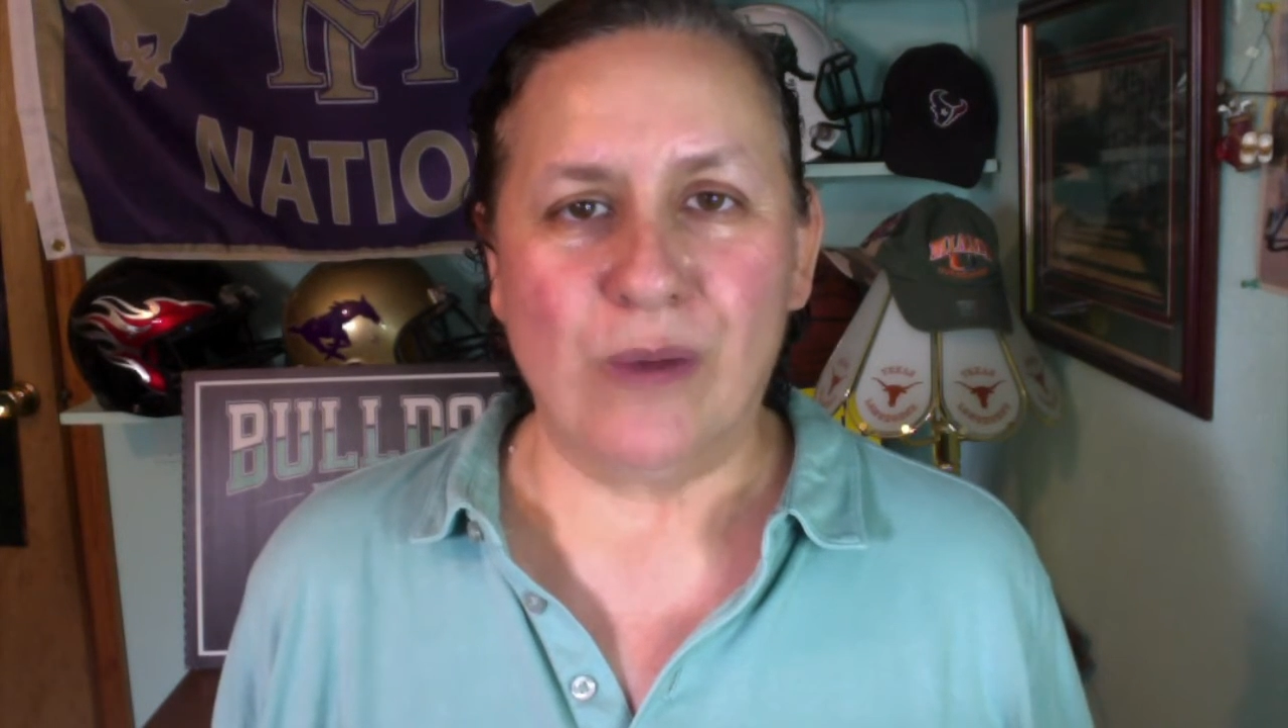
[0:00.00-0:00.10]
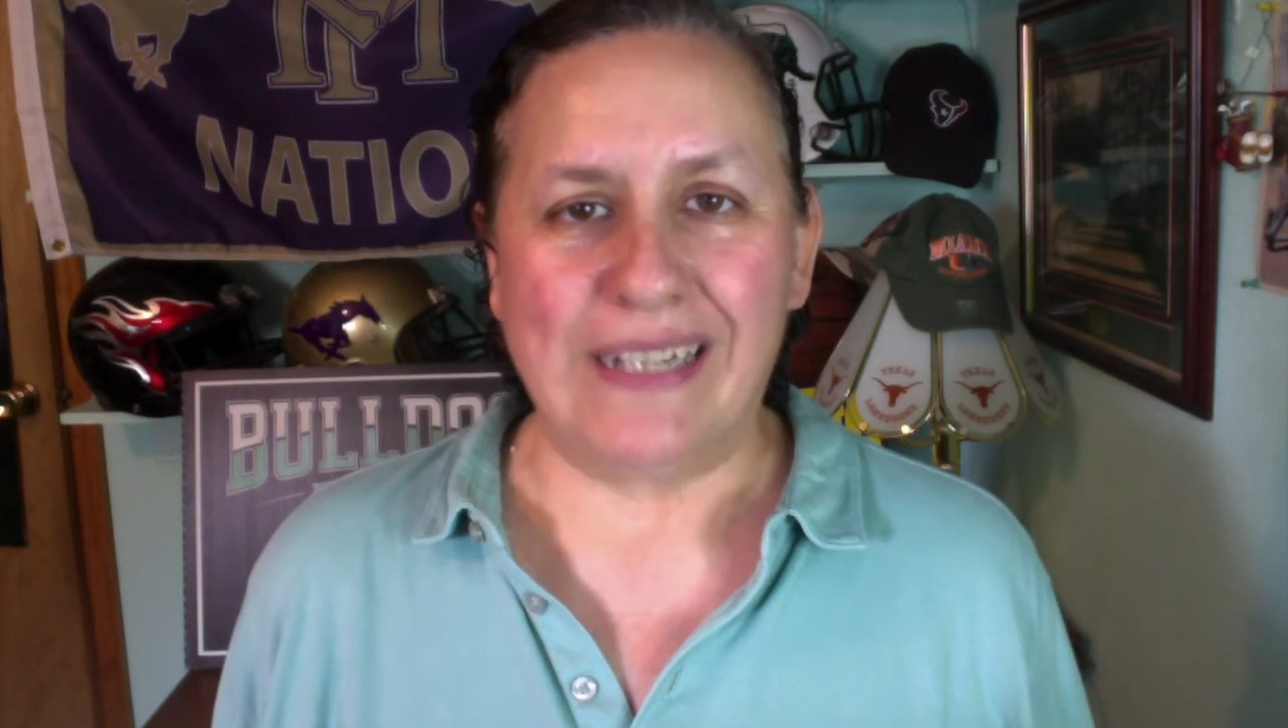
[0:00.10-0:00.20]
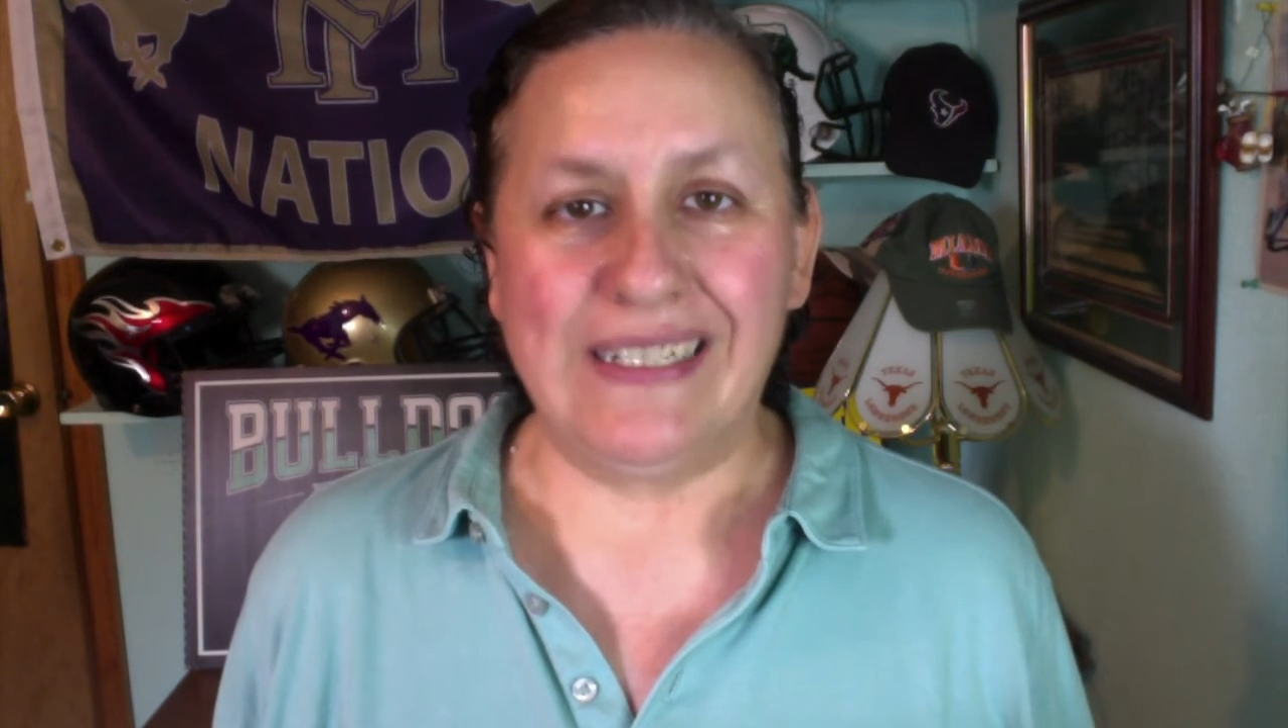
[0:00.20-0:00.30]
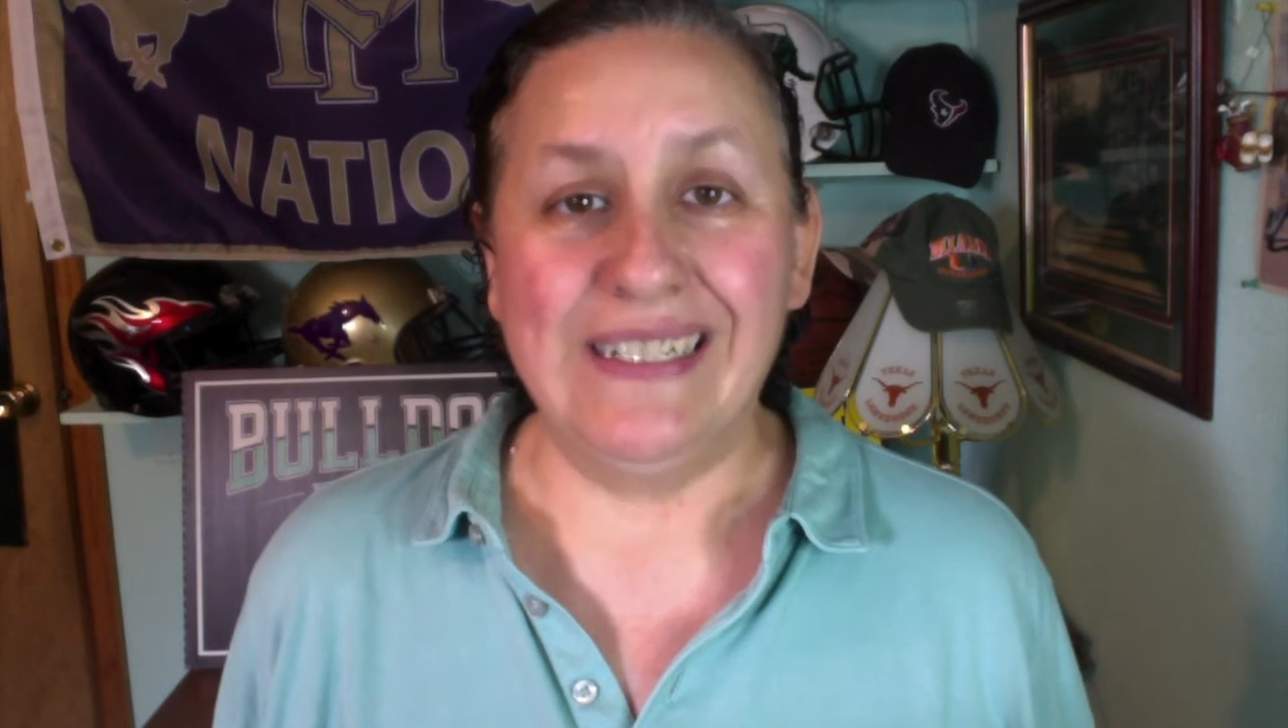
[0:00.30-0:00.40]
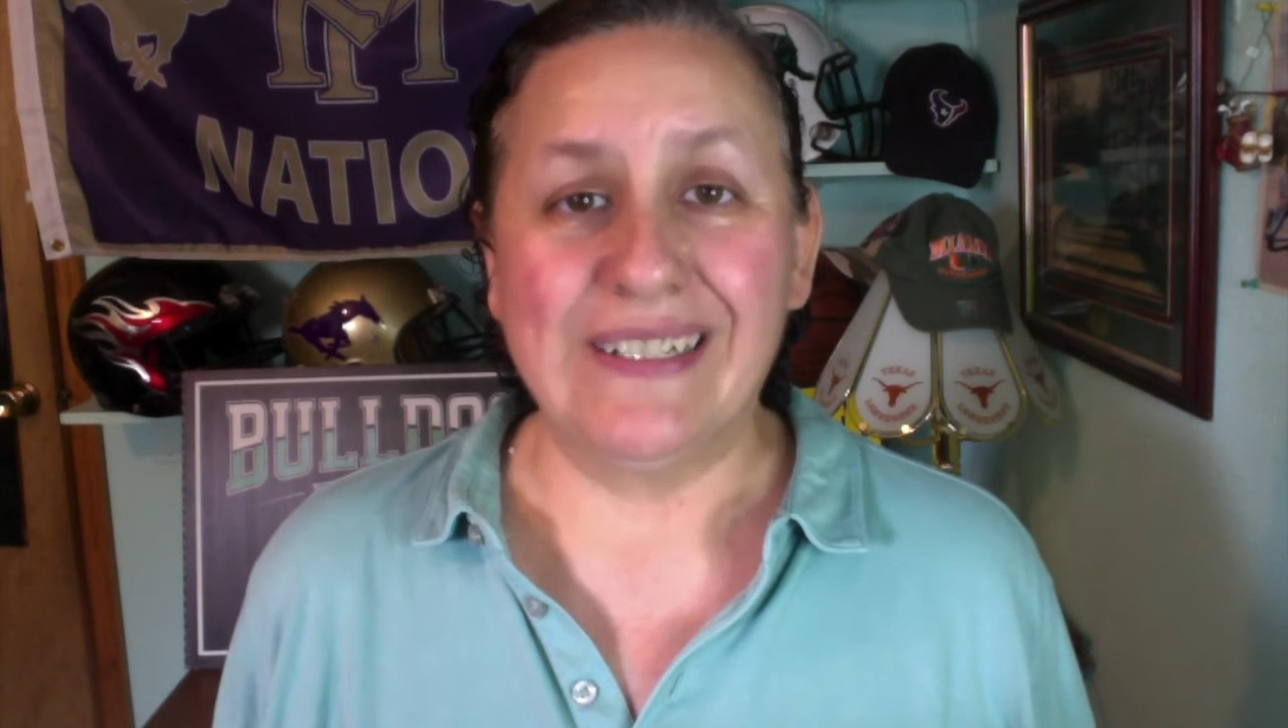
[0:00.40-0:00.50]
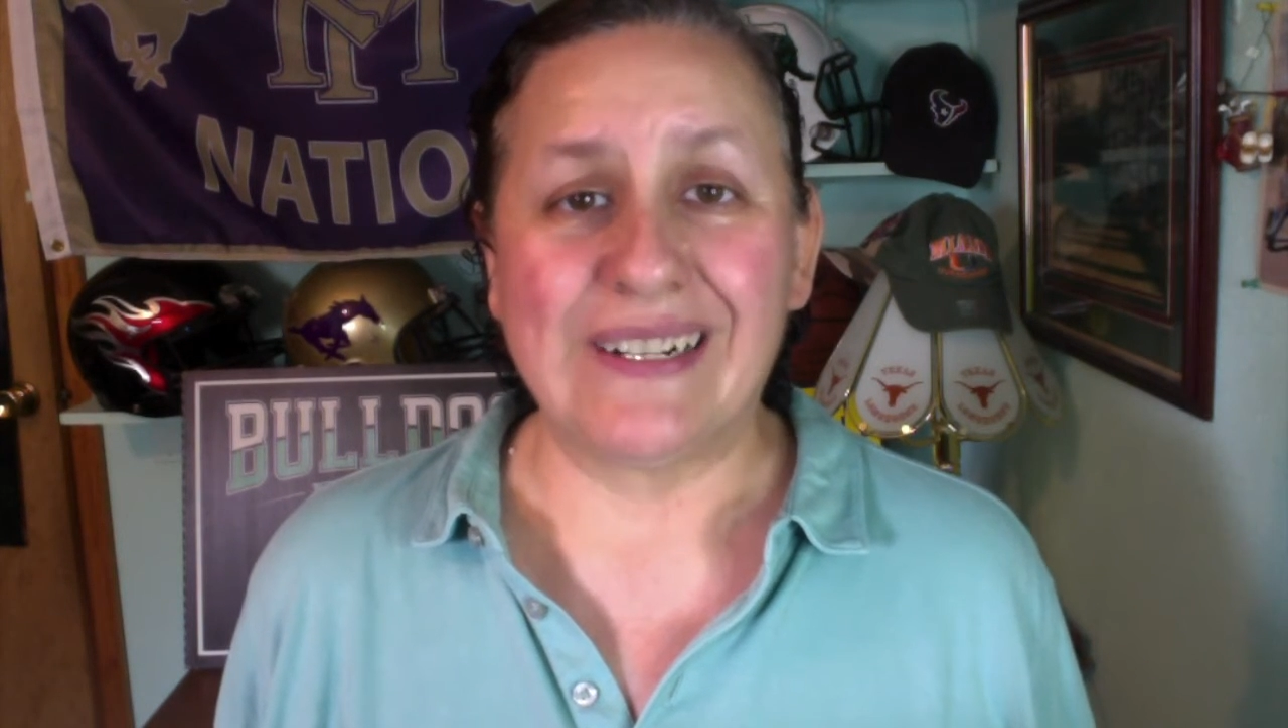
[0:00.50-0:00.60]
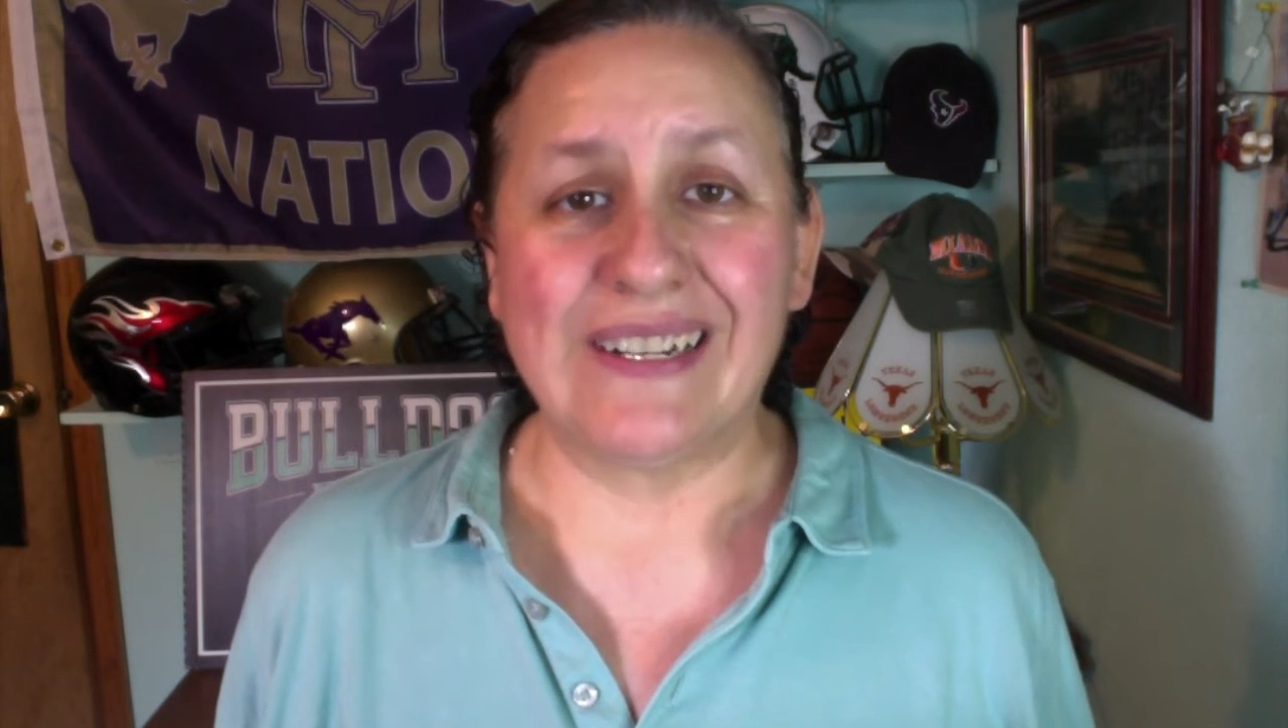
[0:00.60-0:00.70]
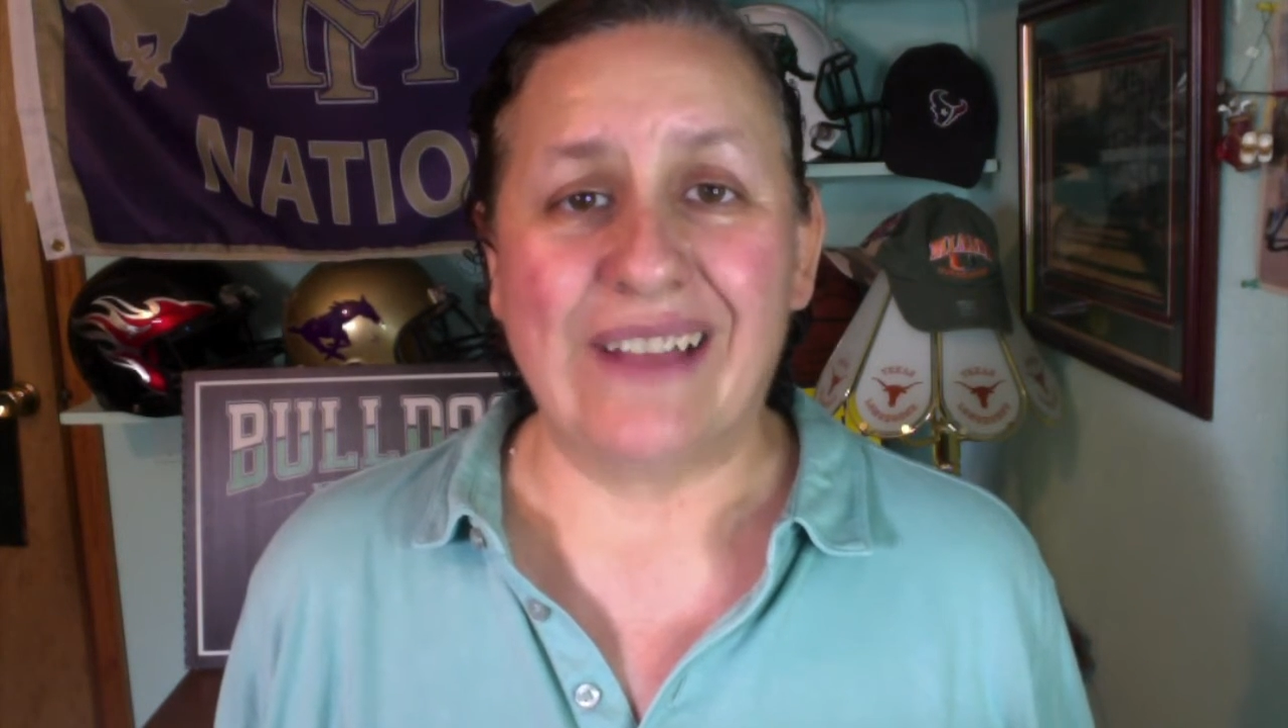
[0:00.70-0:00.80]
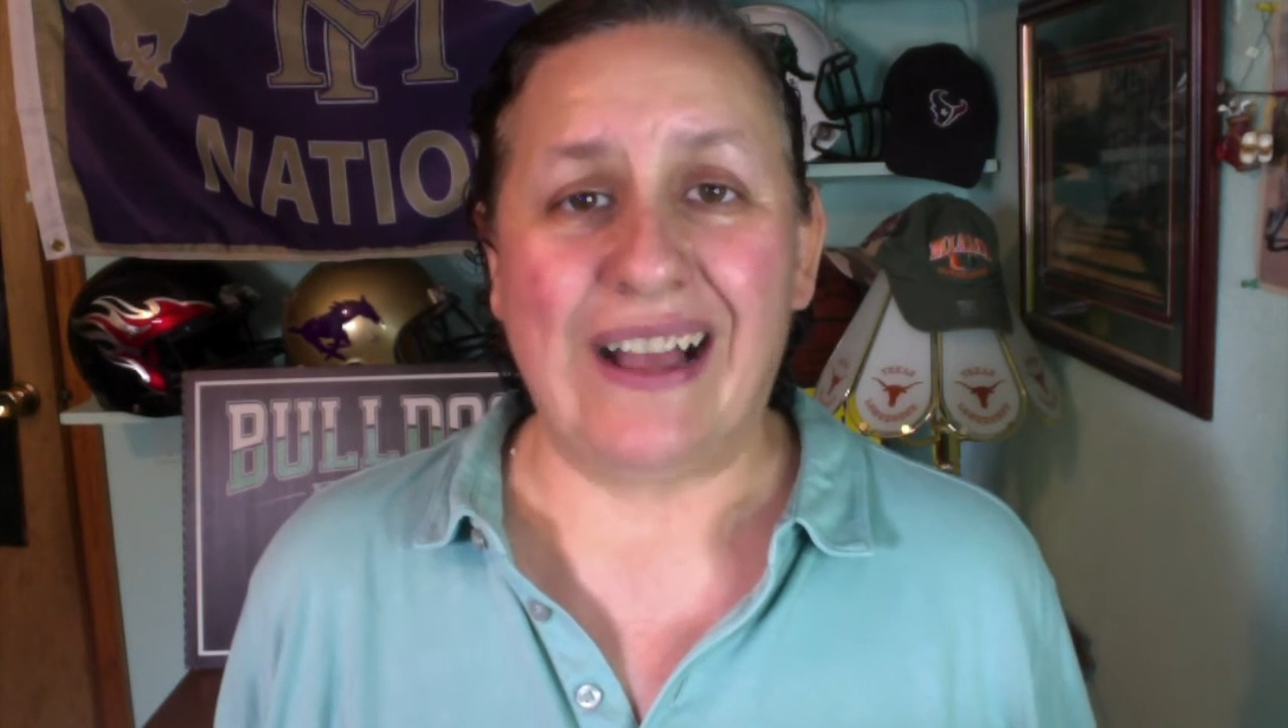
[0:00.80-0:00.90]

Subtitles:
right here in the